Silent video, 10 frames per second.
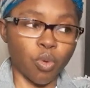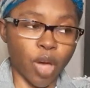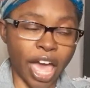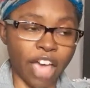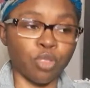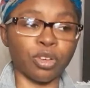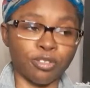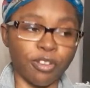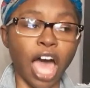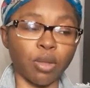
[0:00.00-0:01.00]
as we
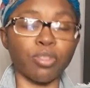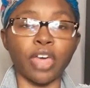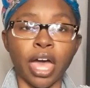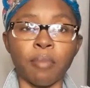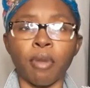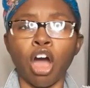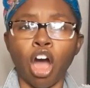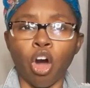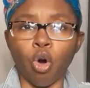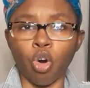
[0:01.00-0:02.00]
follow them
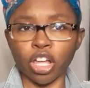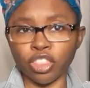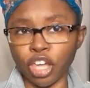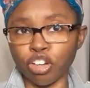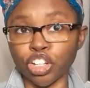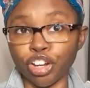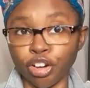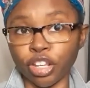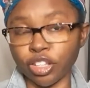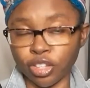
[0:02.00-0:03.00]
on their
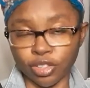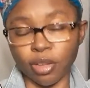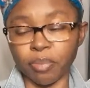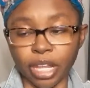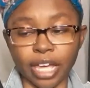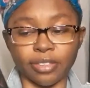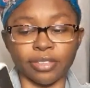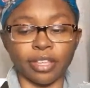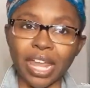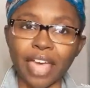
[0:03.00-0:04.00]
journey to some
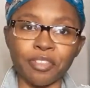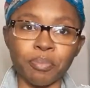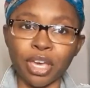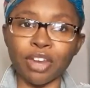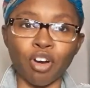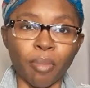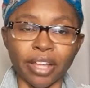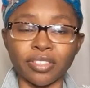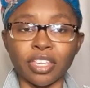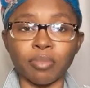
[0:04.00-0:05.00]
place. It has been on my
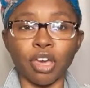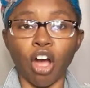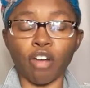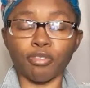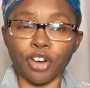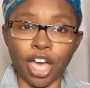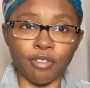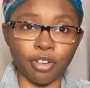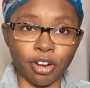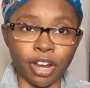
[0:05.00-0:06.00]
TBR
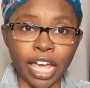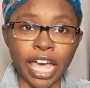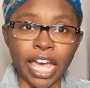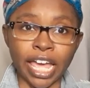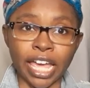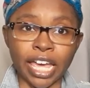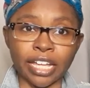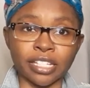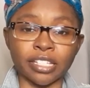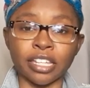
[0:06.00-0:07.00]
forever,
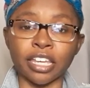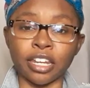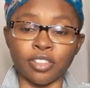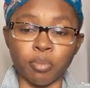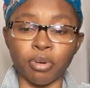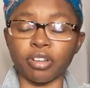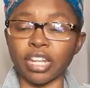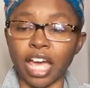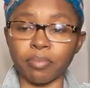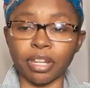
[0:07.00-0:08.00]
and it is a book that
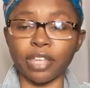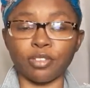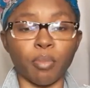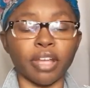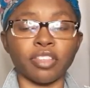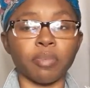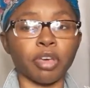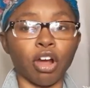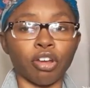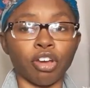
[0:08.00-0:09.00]
I placed on my
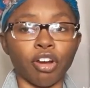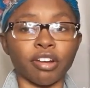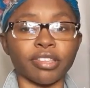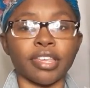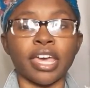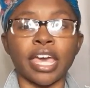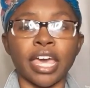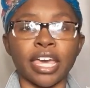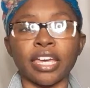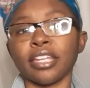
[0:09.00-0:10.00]
TBR cart,
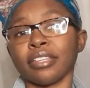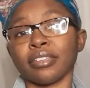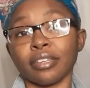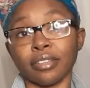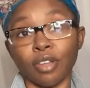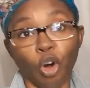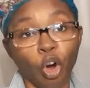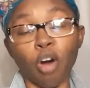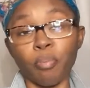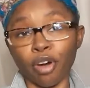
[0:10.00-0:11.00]
and
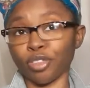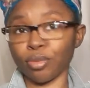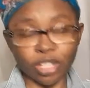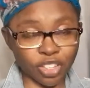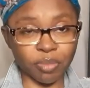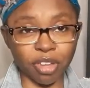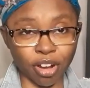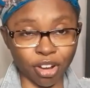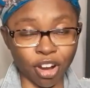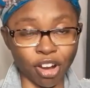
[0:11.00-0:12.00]
all books on the
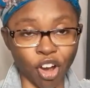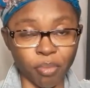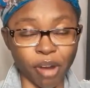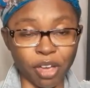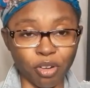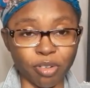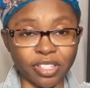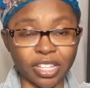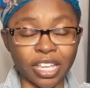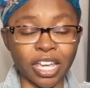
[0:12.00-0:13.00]
TBR cart are
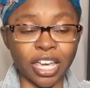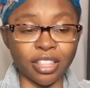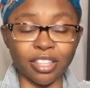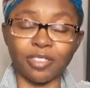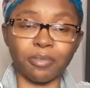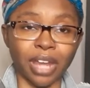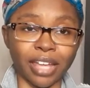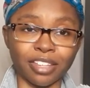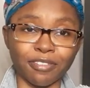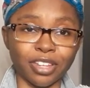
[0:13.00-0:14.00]
priority. This one, I
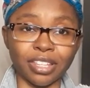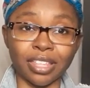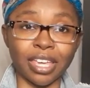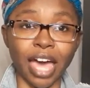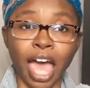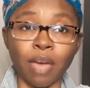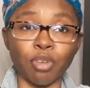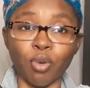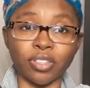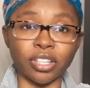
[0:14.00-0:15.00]
definitely think I am
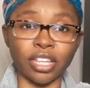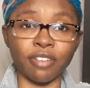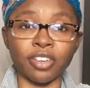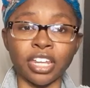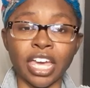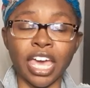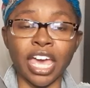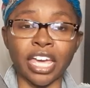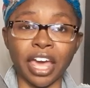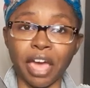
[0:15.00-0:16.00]
going to love it,
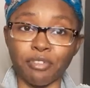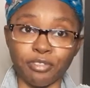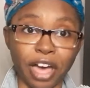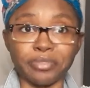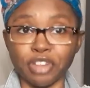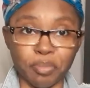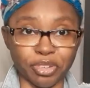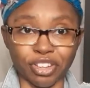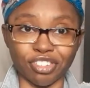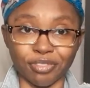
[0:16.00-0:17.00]
and I have a 5-star
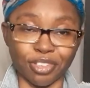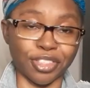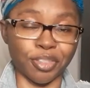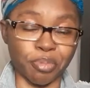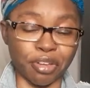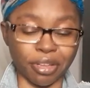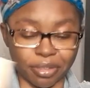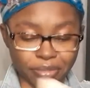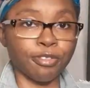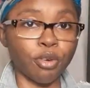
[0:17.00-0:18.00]
prediction for this book.
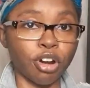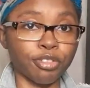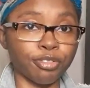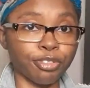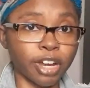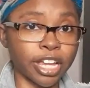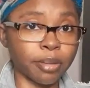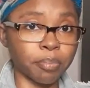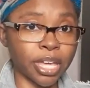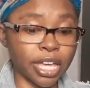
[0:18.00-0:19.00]
For
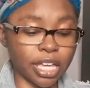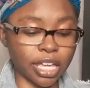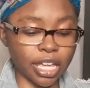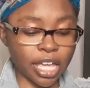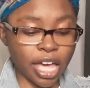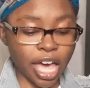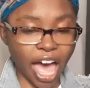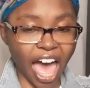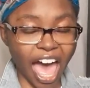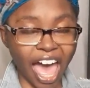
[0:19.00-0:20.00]
friend pick,
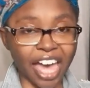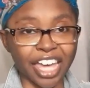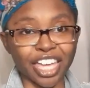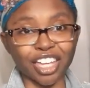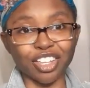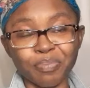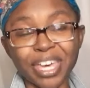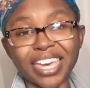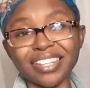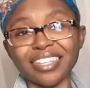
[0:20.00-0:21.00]
I
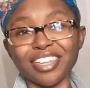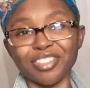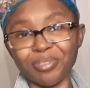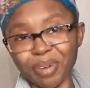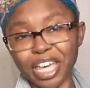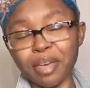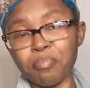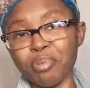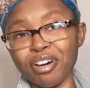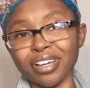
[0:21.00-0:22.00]
picked 3
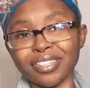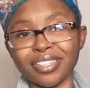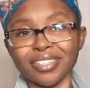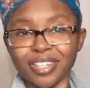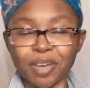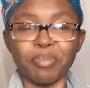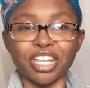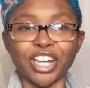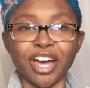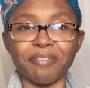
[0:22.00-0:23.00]
books, took a
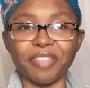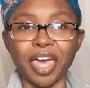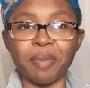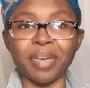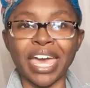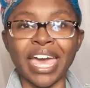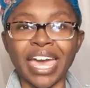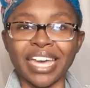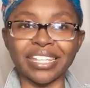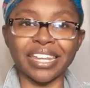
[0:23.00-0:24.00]
picture of them,
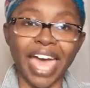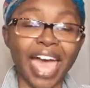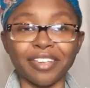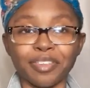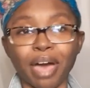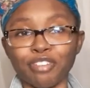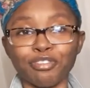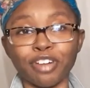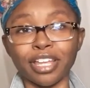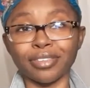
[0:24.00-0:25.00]
and then asked my
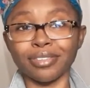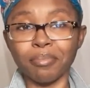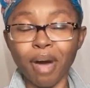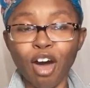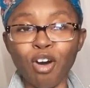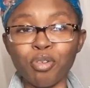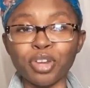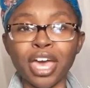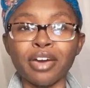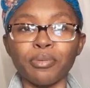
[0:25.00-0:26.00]
friend
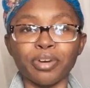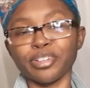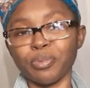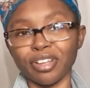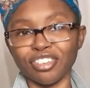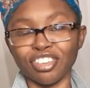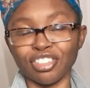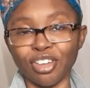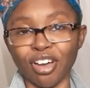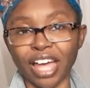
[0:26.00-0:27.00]
Simone which one she
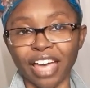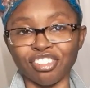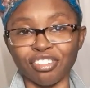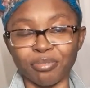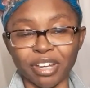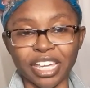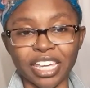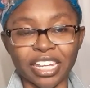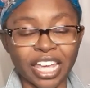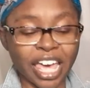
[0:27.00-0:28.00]
thought I should
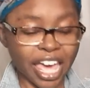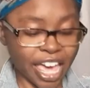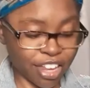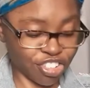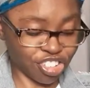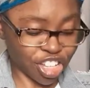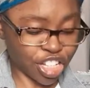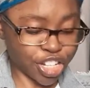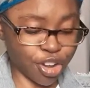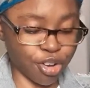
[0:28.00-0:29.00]
read, and
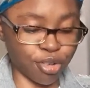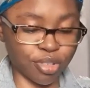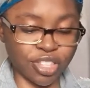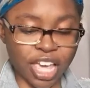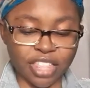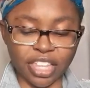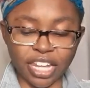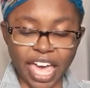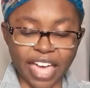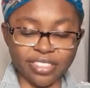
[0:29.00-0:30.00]
she chose The
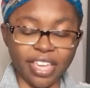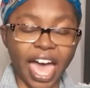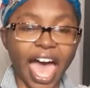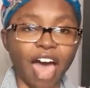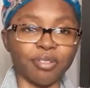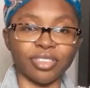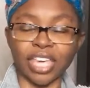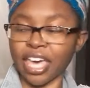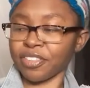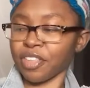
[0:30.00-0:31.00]
Last House
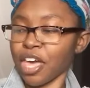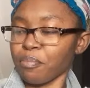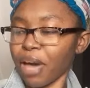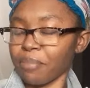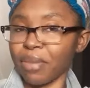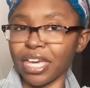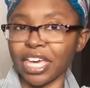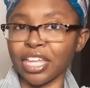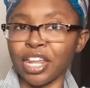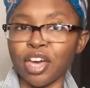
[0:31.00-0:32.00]
Guest by
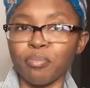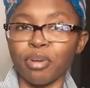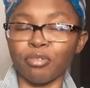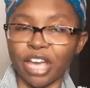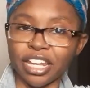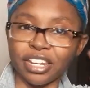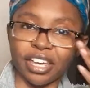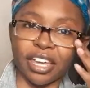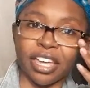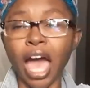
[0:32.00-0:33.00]
Megan Miranda.